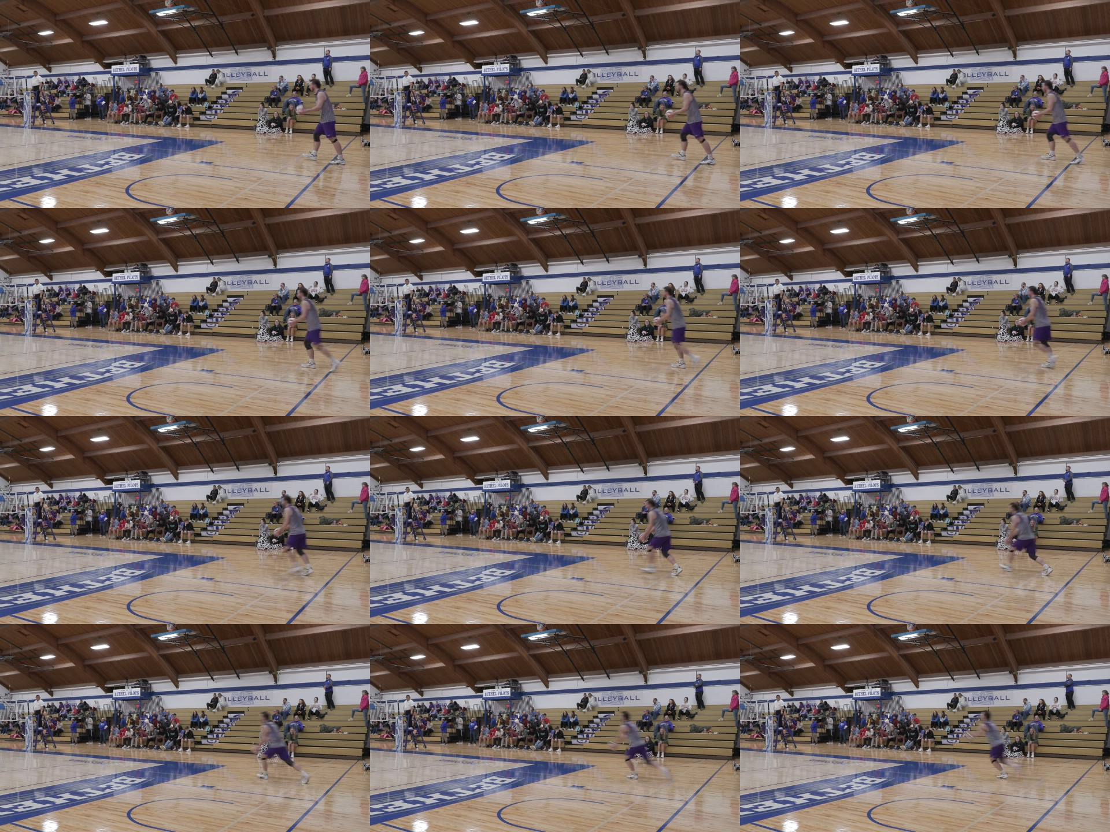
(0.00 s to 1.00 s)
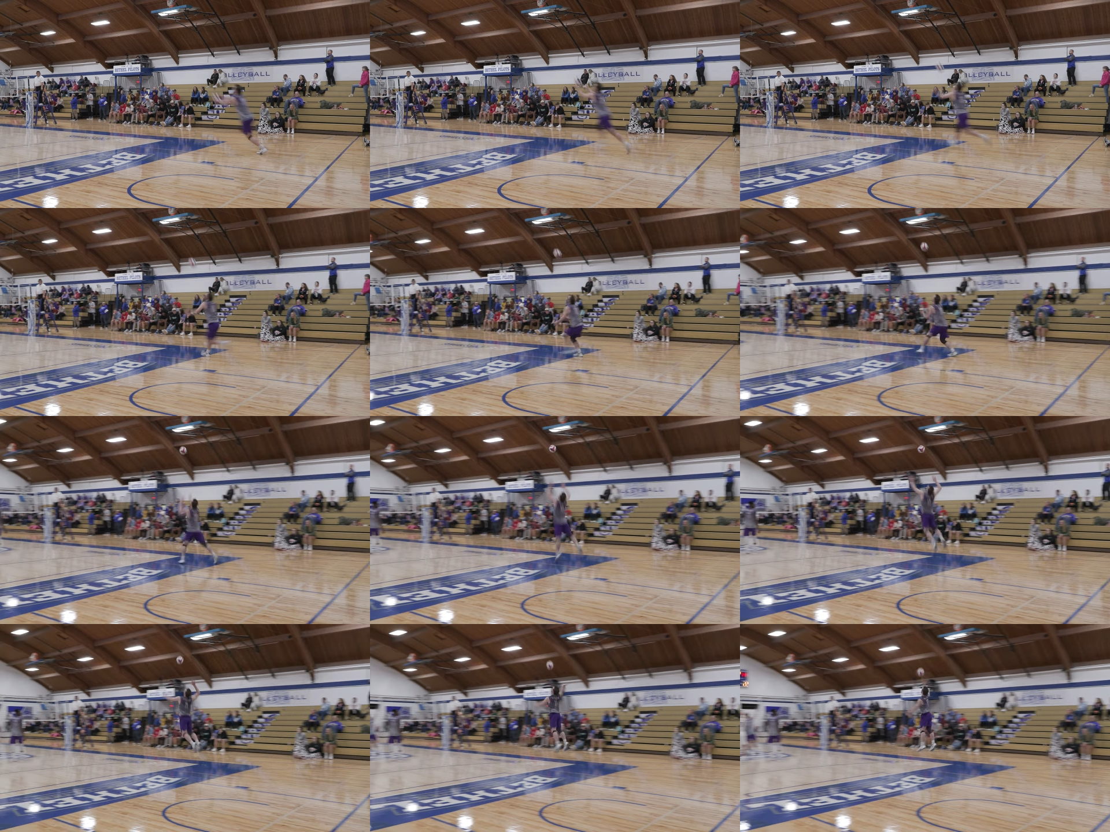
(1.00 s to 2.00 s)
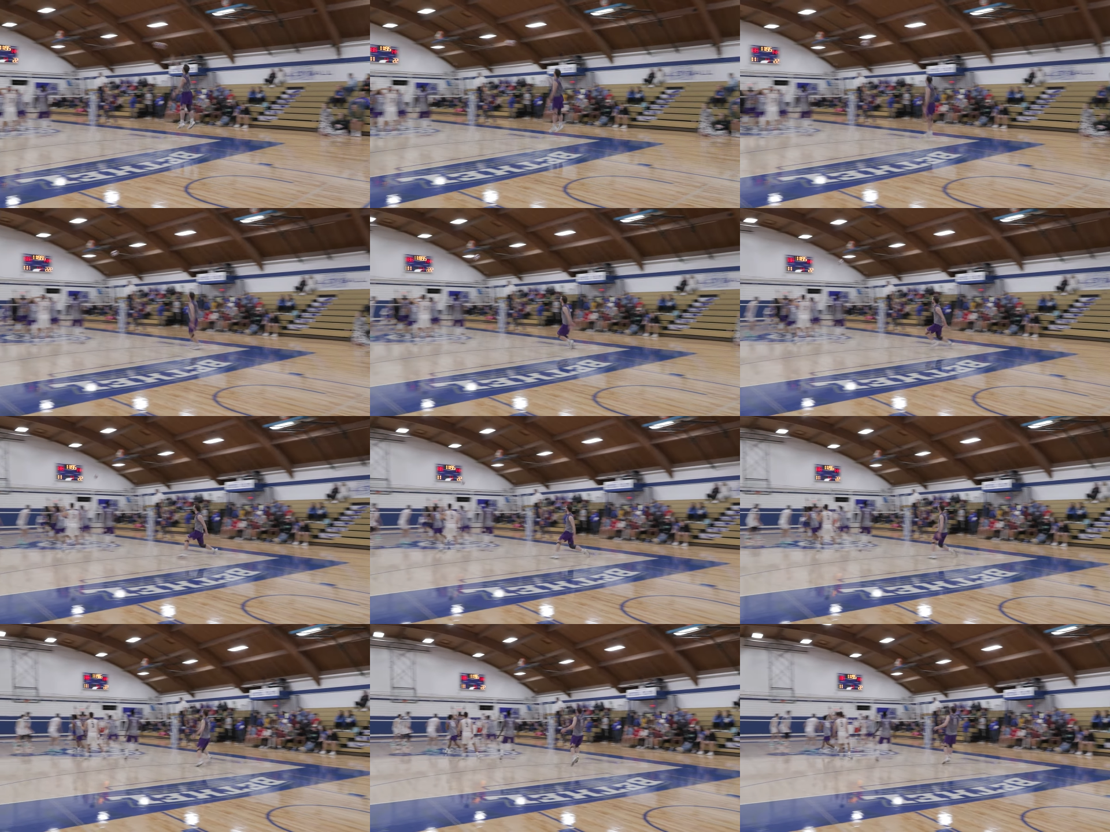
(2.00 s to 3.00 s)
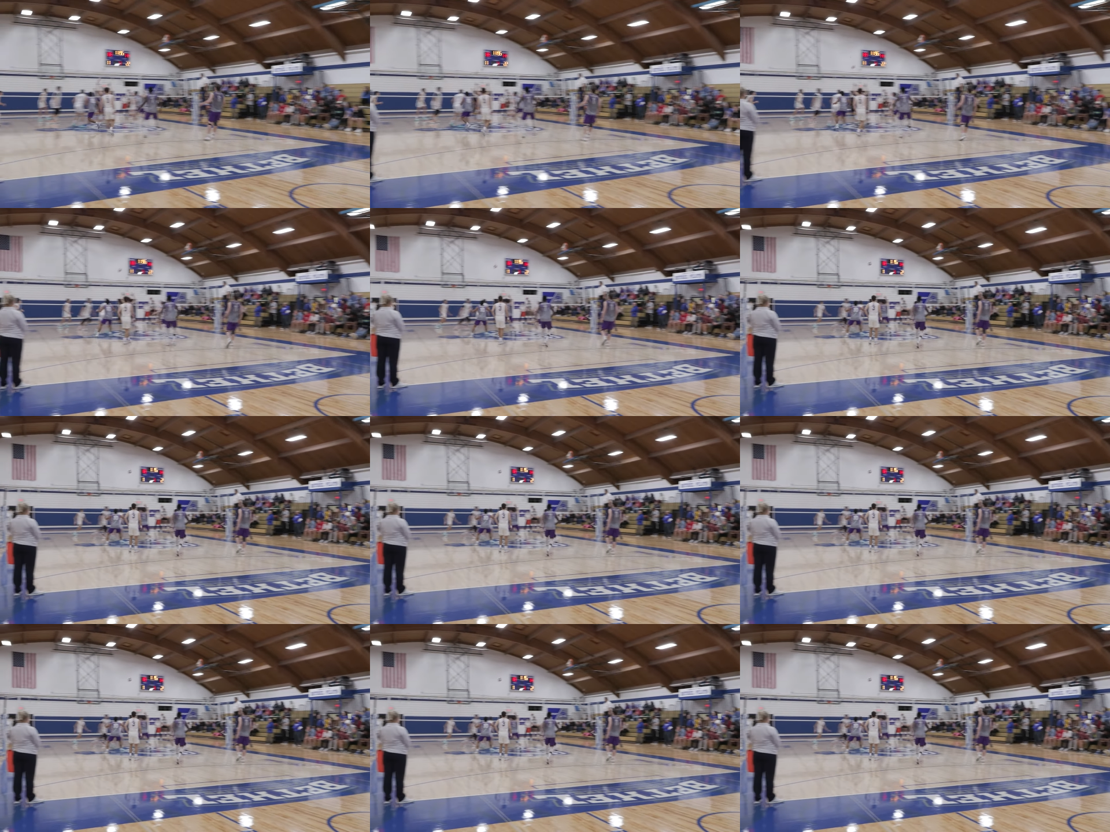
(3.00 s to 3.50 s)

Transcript: No face is visible, so there are no lips to read.